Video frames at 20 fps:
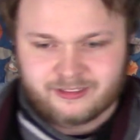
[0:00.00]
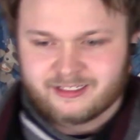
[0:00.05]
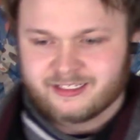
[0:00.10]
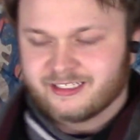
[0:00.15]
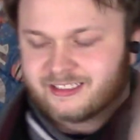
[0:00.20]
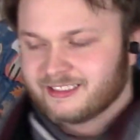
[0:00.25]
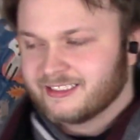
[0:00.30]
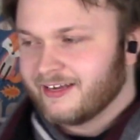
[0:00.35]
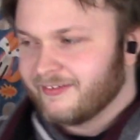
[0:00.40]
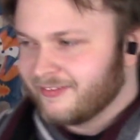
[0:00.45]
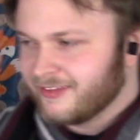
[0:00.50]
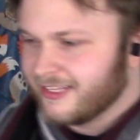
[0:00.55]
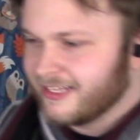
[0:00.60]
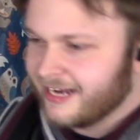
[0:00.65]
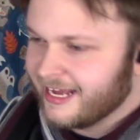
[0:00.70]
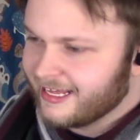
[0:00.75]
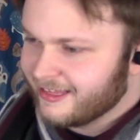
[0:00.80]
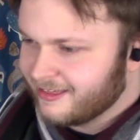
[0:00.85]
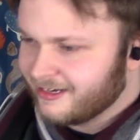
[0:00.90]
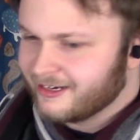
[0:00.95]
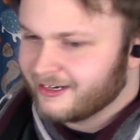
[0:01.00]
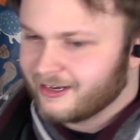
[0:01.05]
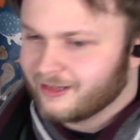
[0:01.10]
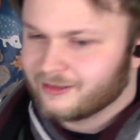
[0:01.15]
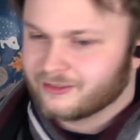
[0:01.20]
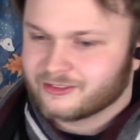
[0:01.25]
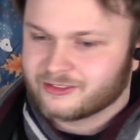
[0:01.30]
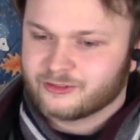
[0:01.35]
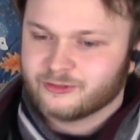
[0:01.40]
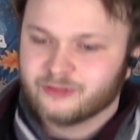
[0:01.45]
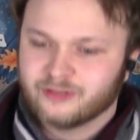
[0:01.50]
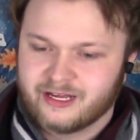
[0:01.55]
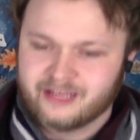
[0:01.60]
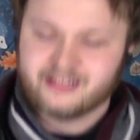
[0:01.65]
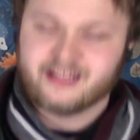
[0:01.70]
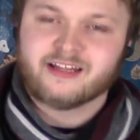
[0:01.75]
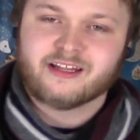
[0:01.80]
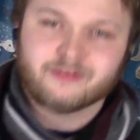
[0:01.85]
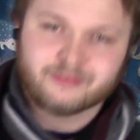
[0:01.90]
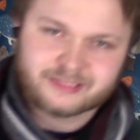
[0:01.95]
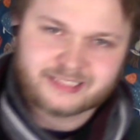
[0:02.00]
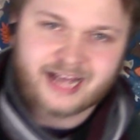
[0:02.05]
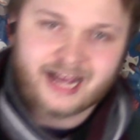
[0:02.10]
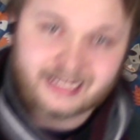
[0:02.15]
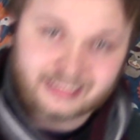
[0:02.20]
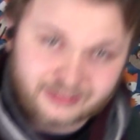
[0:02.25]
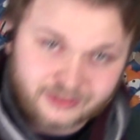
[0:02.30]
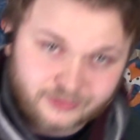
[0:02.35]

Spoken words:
and then 7th and 8th at another school, and then there was high